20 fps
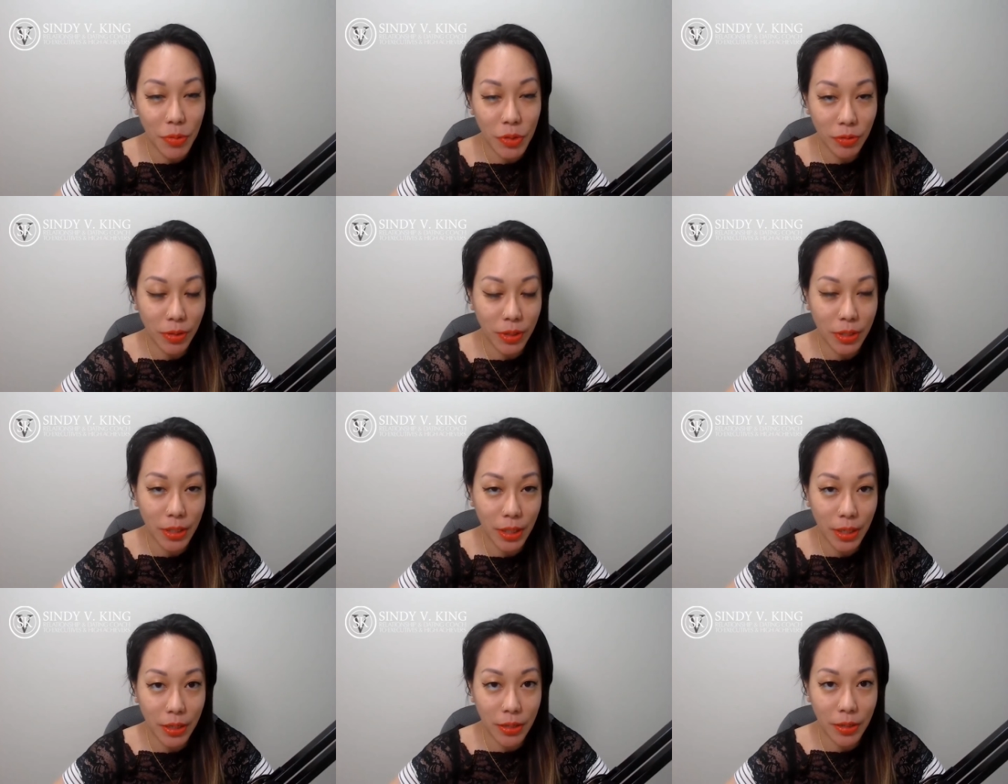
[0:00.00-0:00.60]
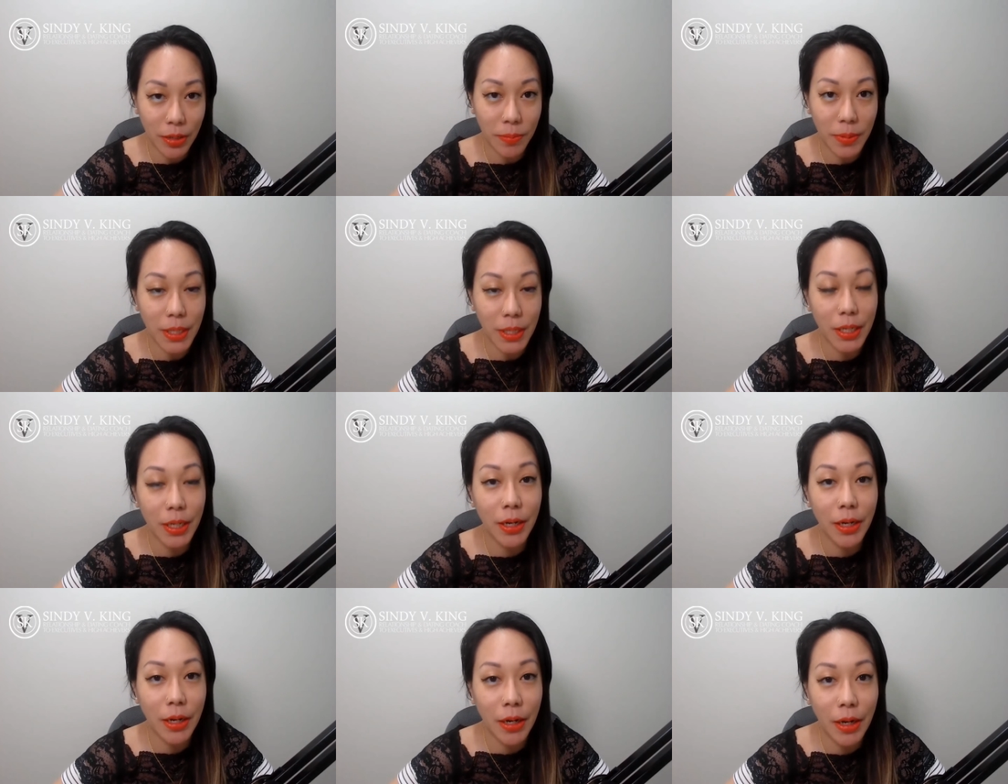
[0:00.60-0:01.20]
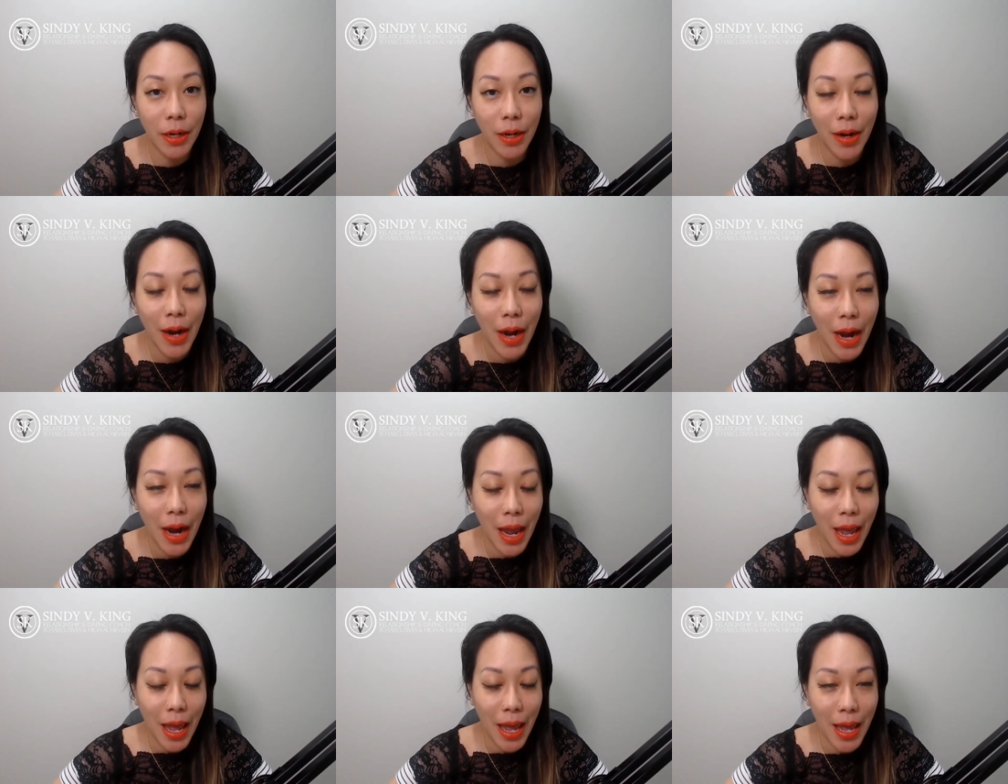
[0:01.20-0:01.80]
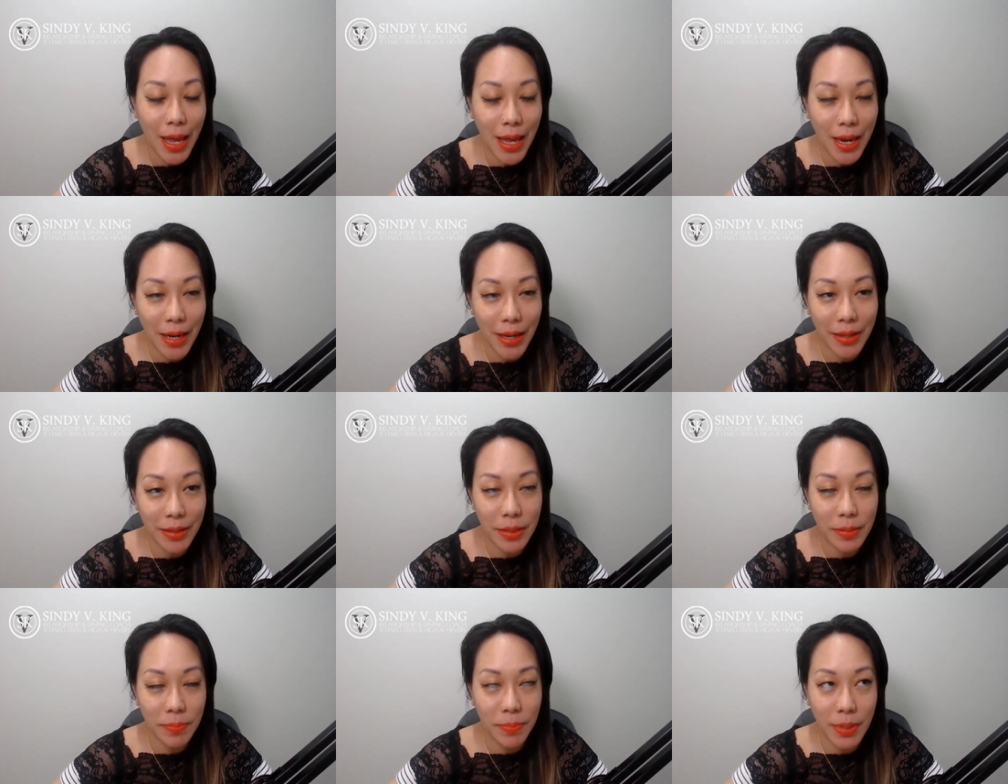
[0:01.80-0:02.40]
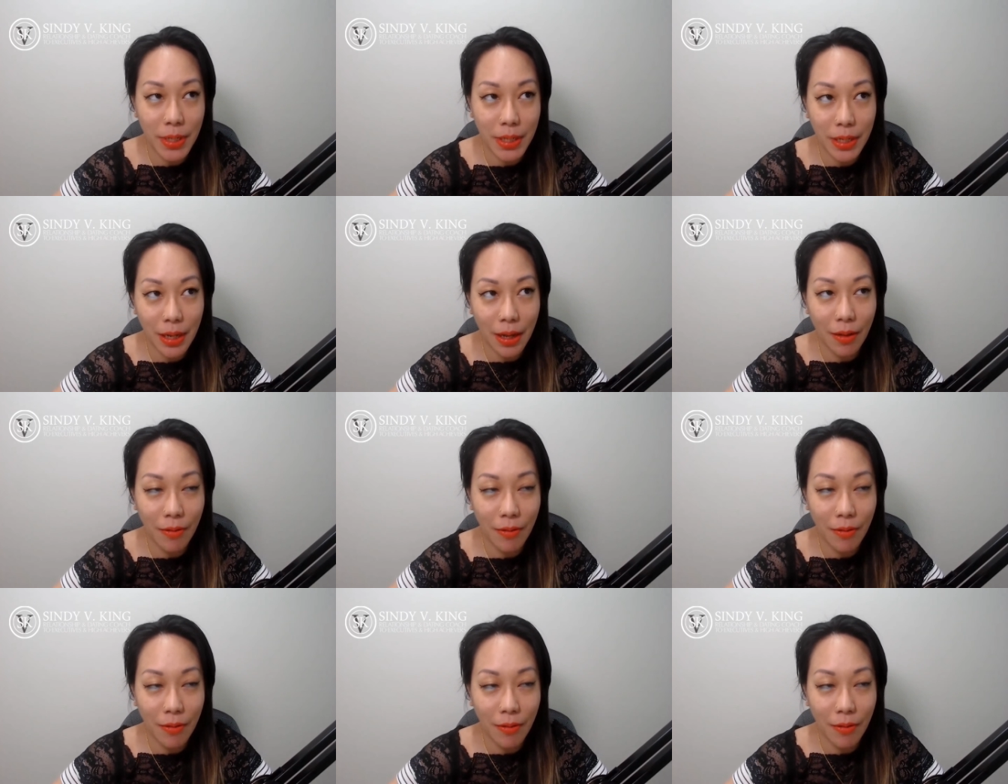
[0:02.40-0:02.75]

so excited to be here, and it has been